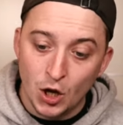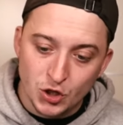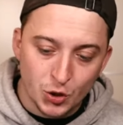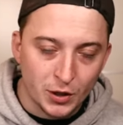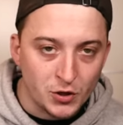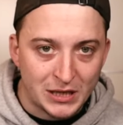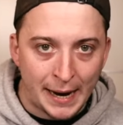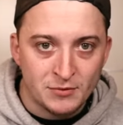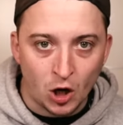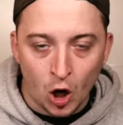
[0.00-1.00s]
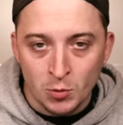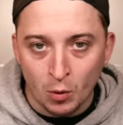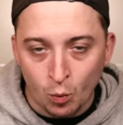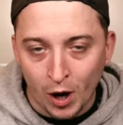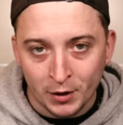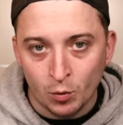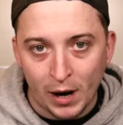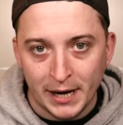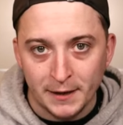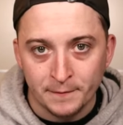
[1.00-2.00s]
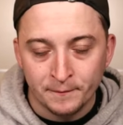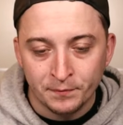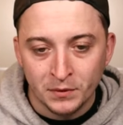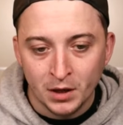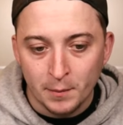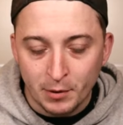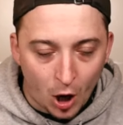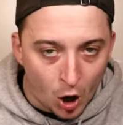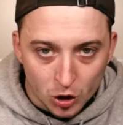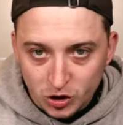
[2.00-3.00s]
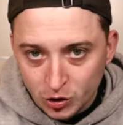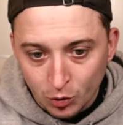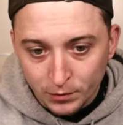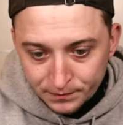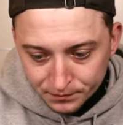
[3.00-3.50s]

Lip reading: Two of those games at home, one away. But Arsenal